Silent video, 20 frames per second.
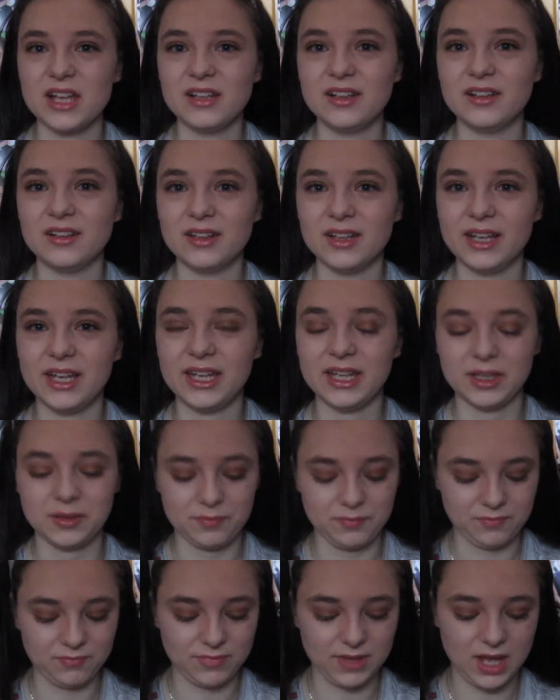Glee.
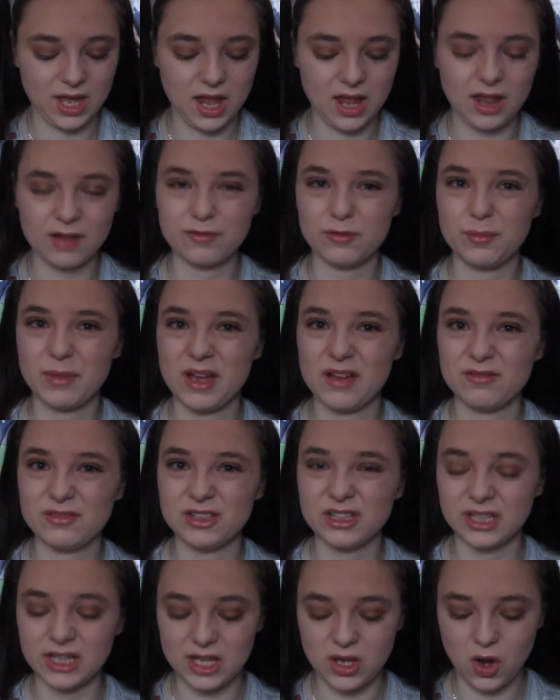I'll have a bit of
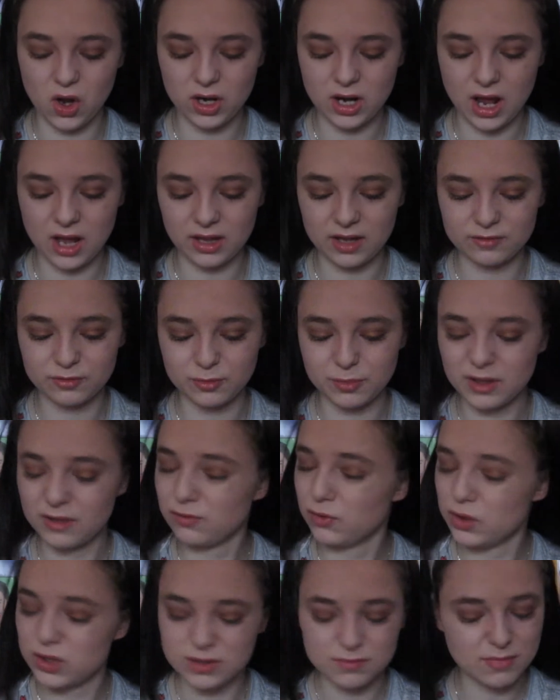Glee on, I'll have a bit
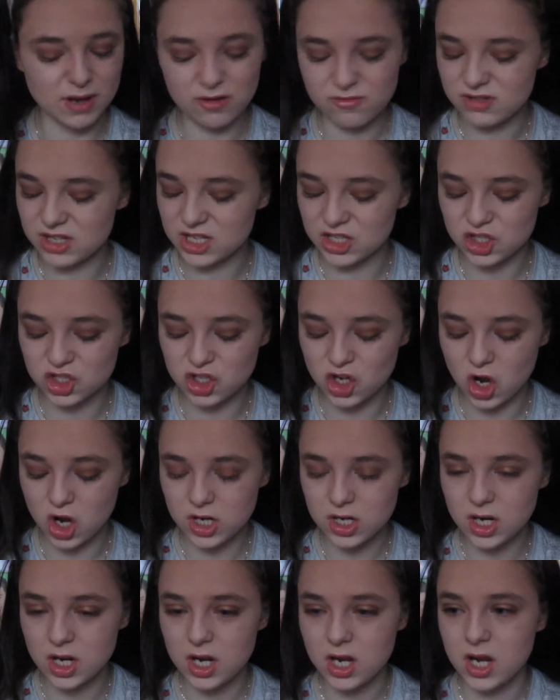of Losing My Religion on.